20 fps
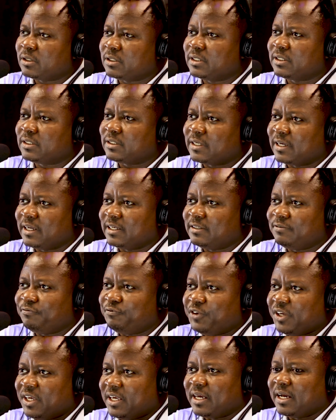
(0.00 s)
they said
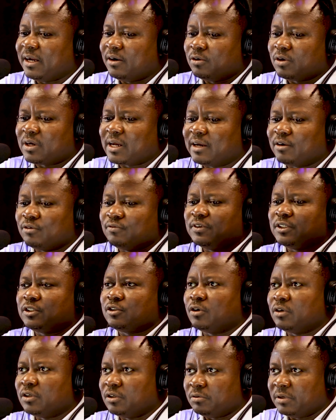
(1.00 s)
VAR can
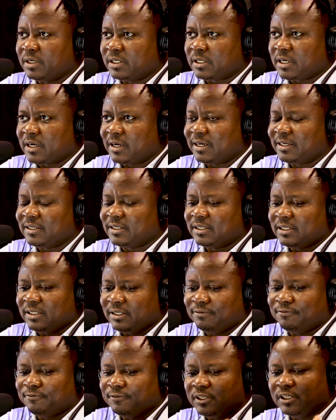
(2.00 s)
overturn a red card
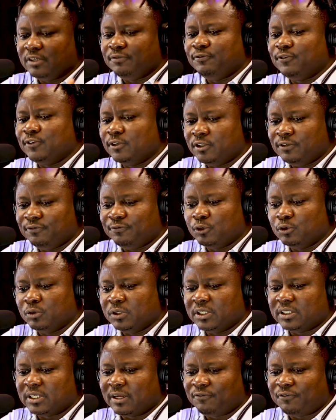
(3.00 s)
if they
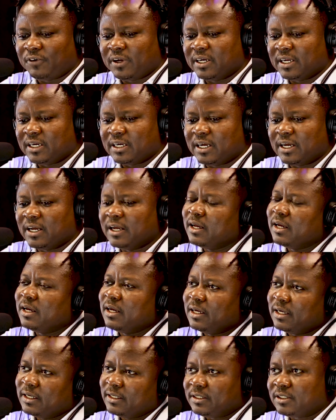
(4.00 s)
review it and find out that
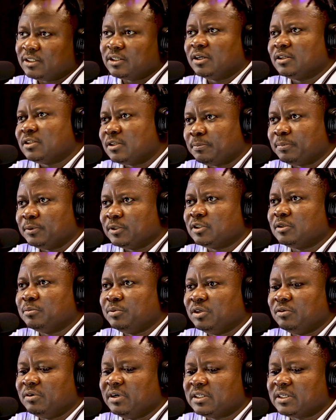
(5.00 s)
it's not supposed to
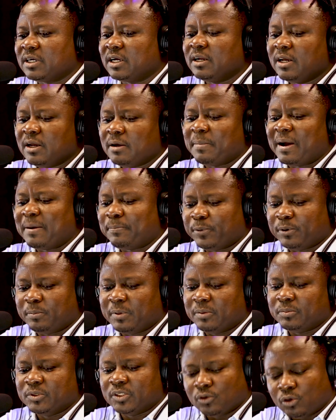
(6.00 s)
be a red card. My
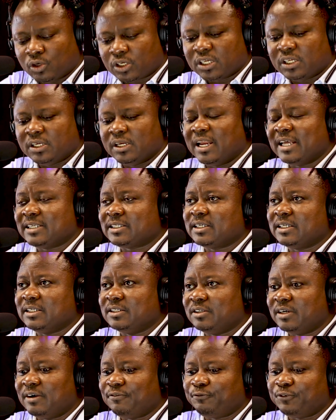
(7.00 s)
problem is, okay, let's say
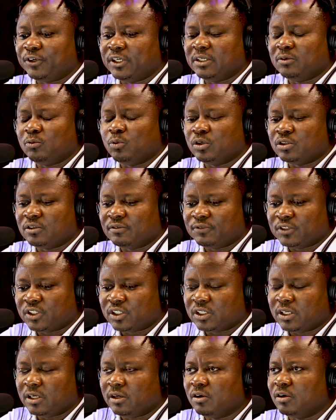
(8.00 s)
the referee was
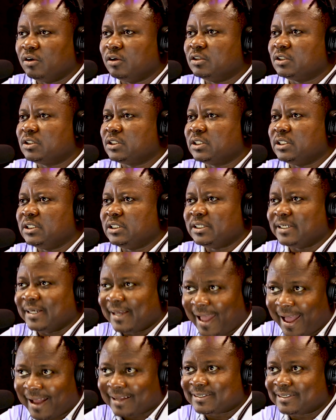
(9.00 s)
overzealous, he
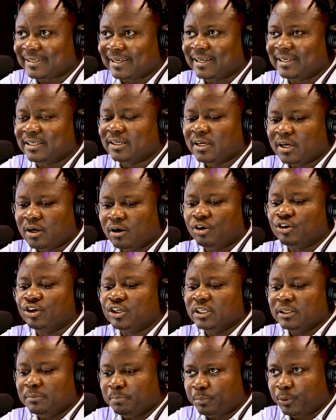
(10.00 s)
acted
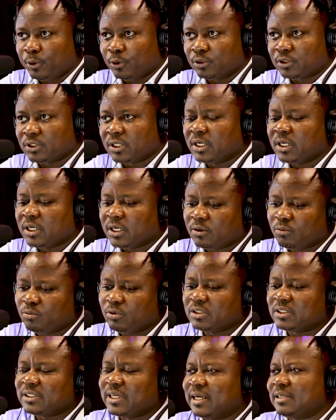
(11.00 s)
on impulse.
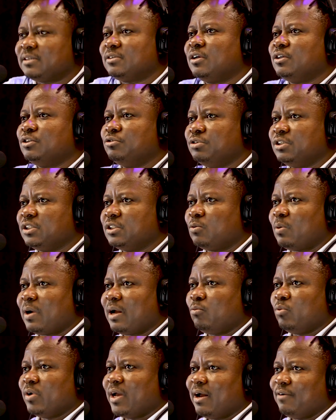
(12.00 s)
Was that not the reason
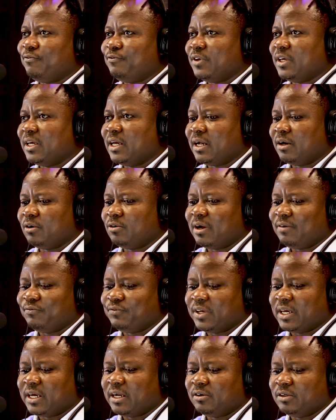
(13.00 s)
why we have VAR and
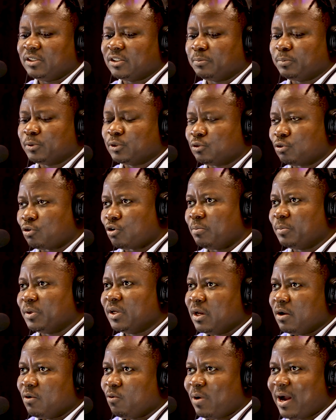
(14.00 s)
VAR is supposed to come in?
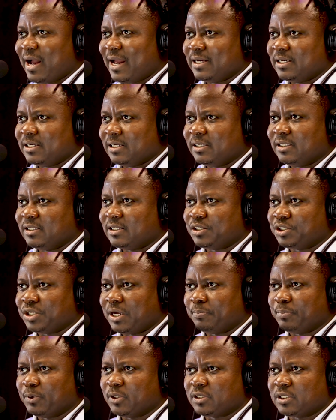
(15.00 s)
Why is the
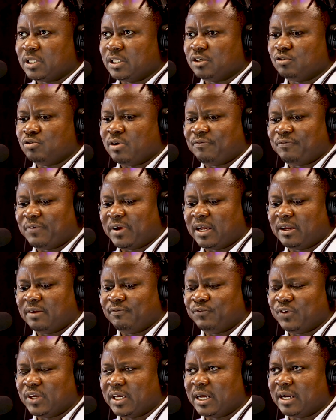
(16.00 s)
Champions League, UEFA
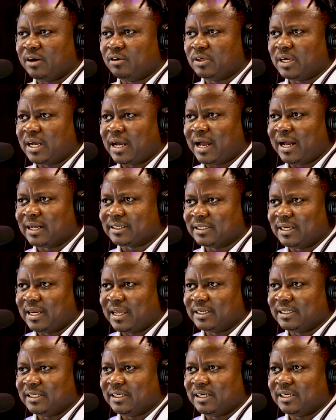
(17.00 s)
VAR not acting
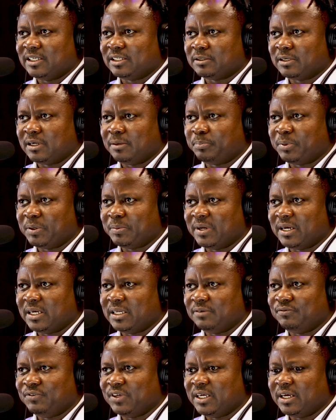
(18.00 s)
like the English Premier
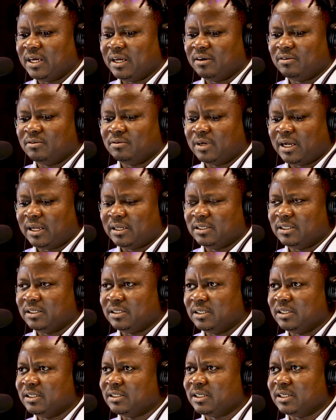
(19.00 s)
League VAR?
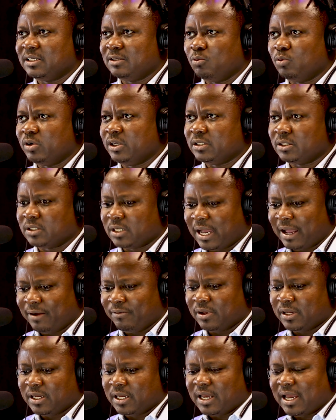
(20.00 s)
Did
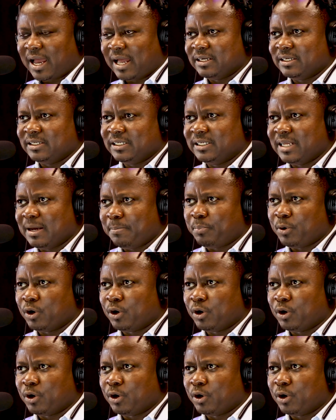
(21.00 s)
they